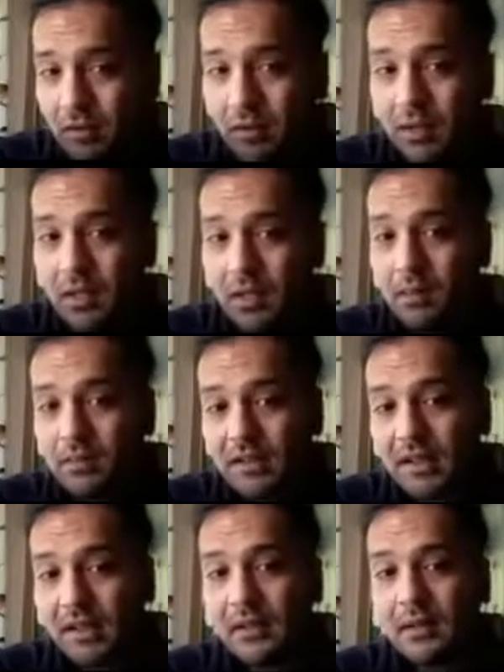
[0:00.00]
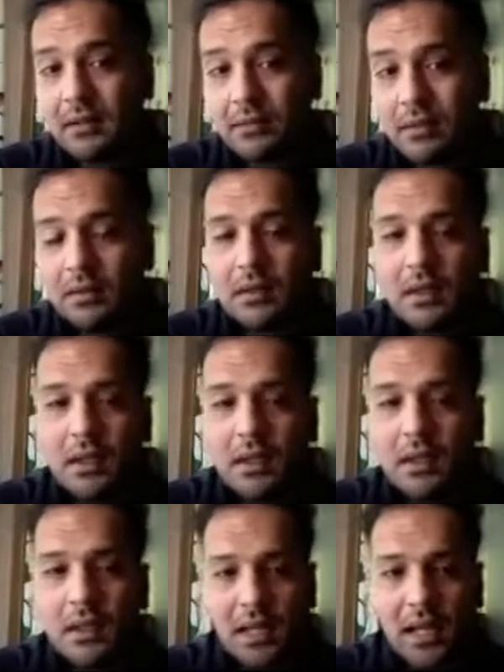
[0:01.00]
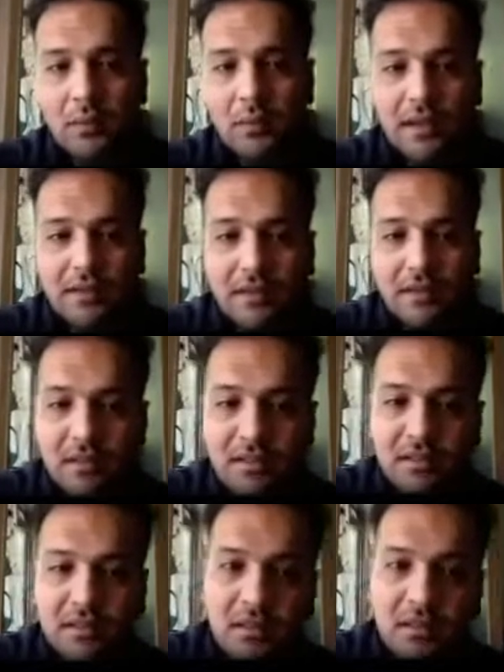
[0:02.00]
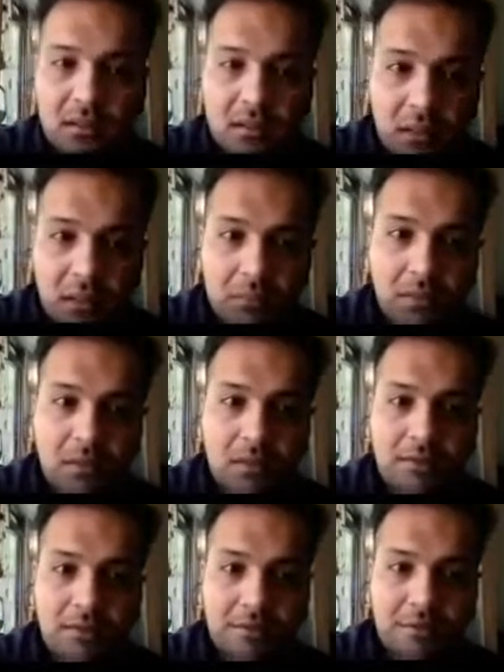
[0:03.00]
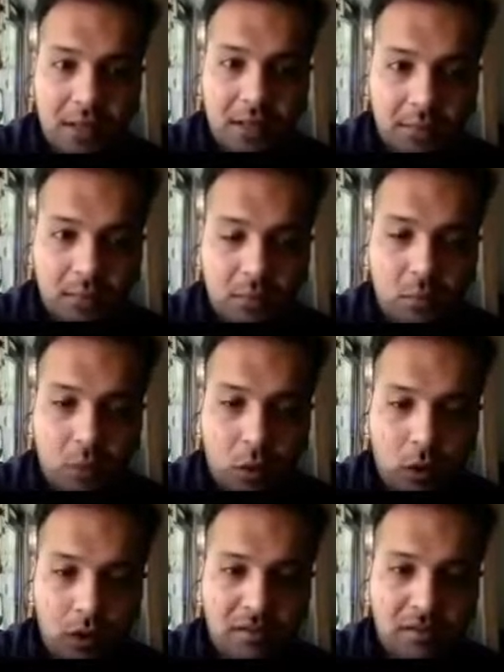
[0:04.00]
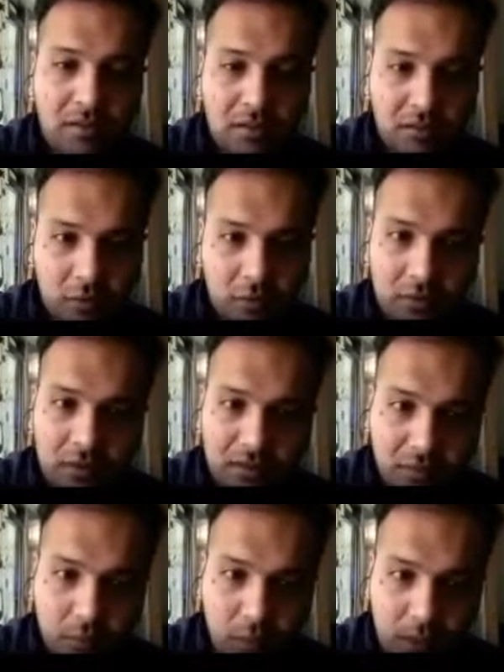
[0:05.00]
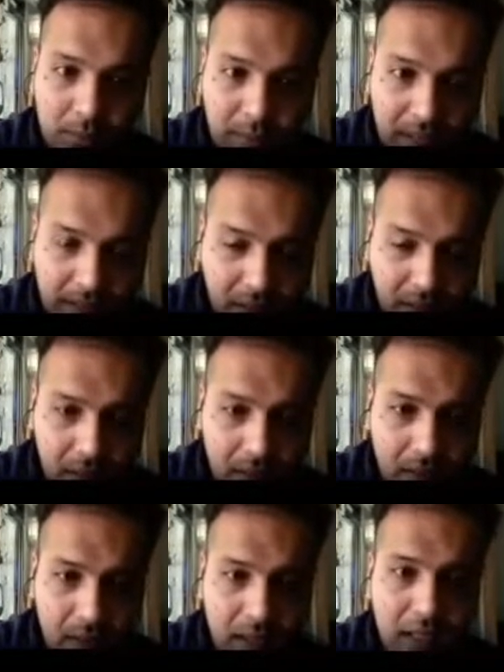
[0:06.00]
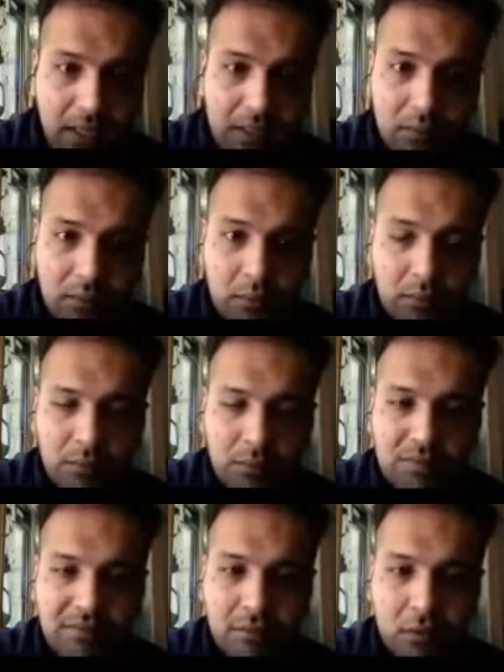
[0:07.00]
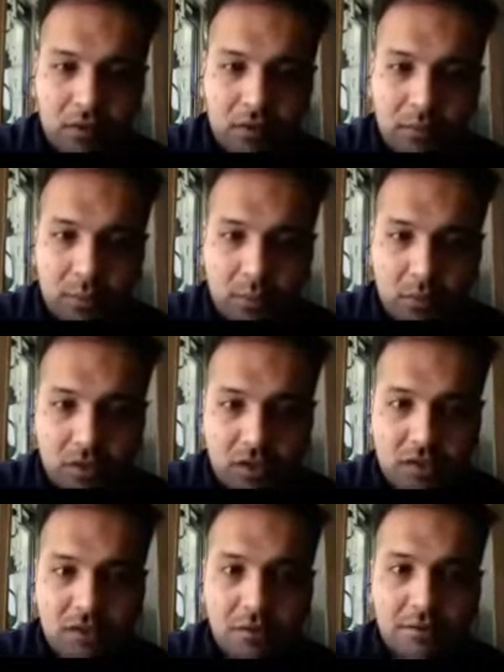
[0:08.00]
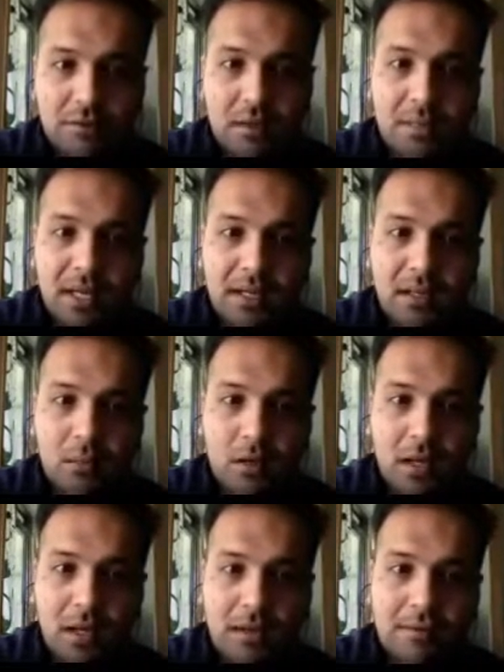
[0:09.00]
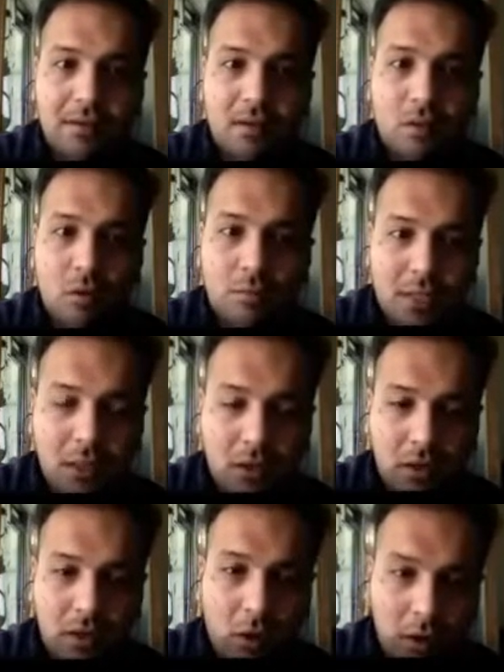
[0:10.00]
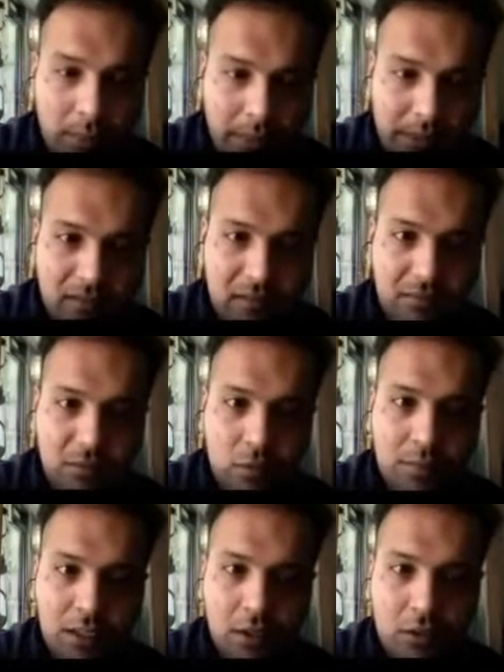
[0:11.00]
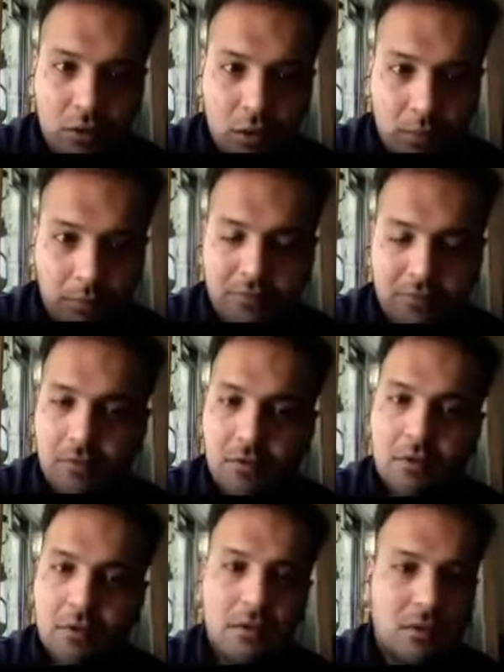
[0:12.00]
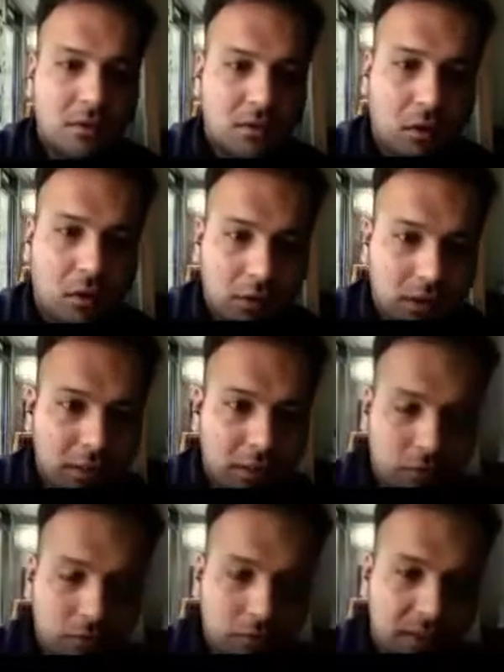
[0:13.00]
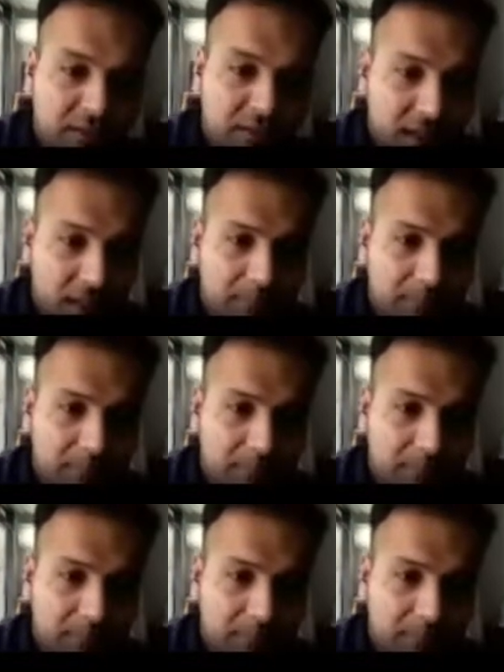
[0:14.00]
So again, upcycled timber. And then we have these timber framed walls. So this is one panel, and then we follow the proportions of the panel would have an opening. All panels have an opening on top for the hot air to escape.